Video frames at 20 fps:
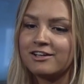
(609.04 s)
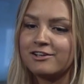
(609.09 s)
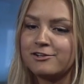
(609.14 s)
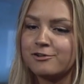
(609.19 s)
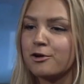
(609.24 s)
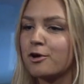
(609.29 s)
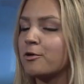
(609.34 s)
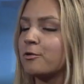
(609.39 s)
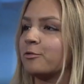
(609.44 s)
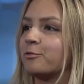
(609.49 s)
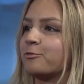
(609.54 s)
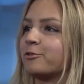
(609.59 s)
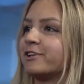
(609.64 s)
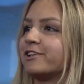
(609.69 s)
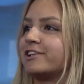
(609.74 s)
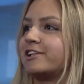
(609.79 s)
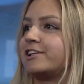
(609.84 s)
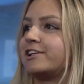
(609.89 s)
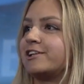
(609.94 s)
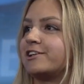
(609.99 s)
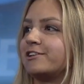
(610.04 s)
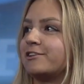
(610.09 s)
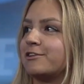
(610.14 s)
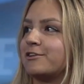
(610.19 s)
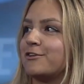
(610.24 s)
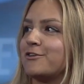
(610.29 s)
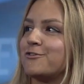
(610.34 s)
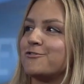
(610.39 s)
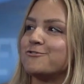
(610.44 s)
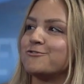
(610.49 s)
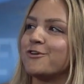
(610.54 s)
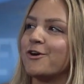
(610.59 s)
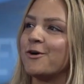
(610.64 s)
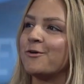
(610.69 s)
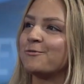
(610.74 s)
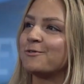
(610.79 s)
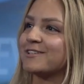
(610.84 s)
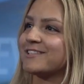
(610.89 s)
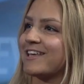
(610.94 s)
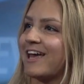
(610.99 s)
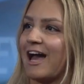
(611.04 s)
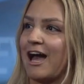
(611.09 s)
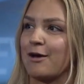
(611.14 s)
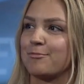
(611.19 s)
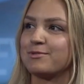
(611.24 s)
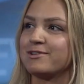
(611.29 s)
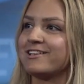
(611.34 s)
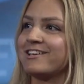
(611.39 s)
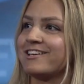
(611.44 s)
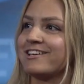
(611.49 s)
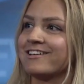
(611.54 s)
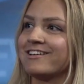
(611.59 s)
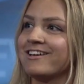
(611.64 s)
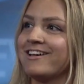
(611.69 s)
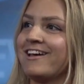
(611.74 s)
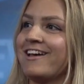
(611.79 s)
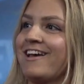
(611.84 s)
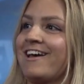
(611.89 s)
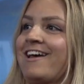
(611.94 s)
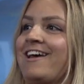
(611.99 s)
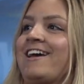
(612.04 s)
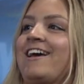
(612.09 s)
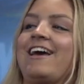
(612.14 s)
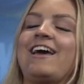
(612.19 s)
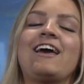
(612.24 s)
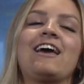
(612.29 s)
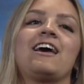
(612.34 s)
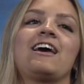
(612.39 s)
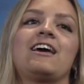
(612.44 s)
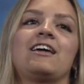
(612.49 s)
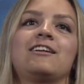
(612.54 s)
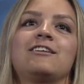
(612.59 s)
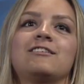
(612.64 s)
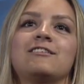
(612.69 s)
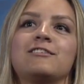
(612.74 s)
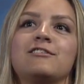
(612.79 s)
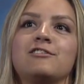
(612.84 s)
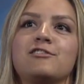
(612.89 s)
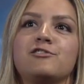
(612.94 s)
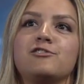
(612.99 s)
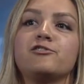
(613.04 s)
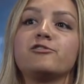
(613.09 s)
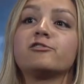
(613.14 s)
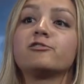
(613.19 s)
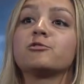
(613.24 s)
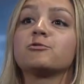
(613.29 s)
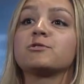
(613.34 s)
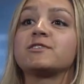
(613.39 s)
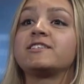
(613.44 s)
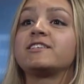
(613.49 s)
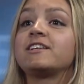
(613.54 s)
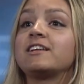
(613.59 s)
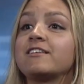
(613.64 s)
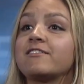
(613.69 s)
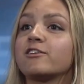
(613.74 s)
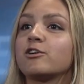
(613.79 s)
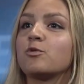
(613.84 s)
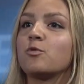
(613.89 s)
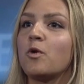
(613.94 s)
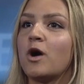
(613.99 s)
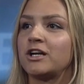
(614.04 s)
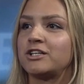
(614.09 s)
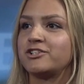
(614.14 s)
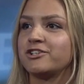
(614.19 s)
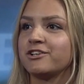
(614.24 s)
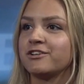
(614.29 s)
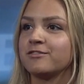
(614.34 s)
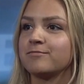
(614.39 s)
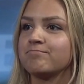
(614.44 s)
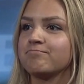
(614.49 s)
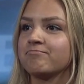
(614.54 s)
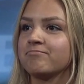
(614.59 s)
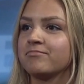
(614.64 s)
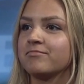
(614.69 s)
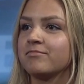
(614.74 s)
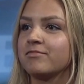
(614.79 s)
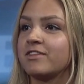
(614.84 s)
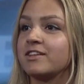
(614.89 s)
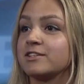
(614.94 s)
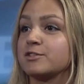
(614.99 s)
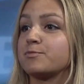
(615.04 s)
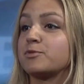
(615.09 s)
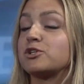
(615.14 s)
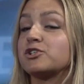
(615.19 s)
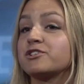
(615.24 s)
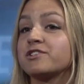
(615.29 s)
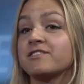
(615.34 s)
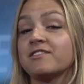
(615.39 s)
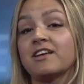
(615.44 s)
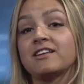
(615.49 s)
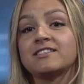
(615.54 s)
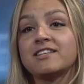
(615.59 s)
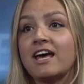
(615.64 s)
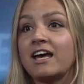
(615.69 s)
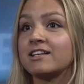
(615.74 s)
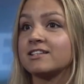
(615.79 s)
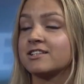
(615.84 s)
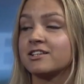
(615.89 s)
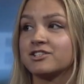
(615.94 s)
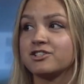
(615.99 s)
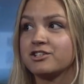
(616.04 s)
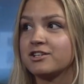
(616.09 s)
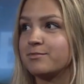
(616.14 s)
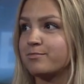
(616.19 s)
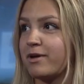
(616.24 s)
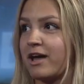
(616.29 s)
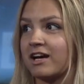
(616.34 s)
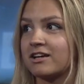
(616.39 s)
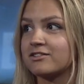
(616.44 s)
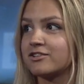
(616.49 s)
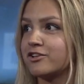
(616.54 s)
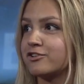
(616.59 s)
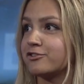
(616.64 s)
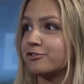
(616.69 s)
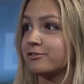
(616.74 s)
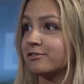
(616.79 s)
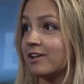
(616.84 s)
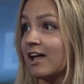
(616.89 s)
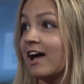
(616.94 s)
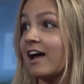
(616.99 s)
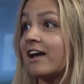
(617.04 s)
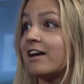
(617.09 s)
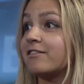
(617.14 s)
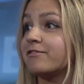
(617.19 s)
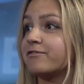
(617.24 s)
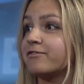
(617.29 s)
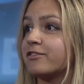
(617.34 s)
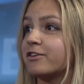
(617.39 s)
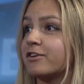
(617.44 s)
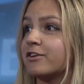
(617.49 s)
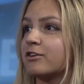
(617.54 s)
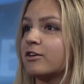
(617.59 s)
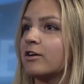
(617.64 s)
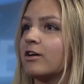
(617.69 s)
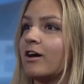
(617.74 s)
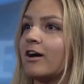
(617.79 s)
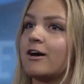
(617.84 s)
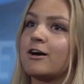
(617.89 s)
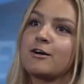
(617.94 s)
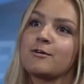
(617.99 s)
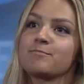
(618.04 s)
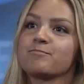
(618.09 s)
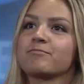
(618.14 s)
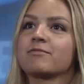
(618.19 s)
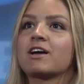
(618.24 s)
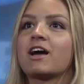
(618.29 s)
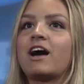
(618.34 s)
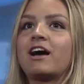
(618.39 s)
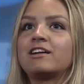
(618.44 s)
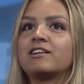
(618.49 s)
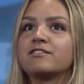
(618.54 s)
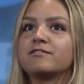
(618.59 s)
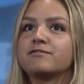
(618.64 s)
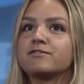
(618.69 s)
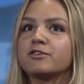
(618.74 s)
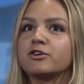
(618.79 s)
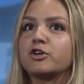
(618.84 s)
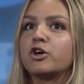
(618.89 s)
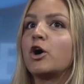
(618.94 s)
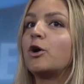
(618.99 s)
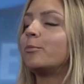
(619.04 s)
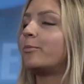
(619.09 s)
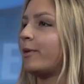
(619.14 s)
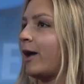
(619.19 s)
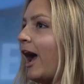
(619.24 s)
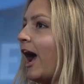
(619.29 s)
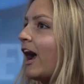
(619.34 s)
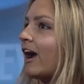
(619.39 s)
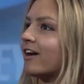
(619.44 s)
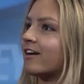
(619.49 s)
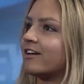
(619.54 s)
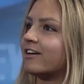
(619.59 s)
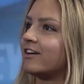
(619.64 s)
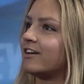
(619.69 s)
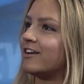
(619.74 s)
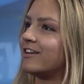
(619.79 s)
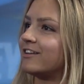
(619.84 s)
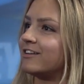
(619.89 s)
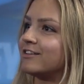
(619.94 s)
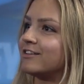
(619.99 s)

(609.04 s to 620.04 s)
You don't really know what's happening, and you're sitting there watching this person that's had such an impact on your life kind of go back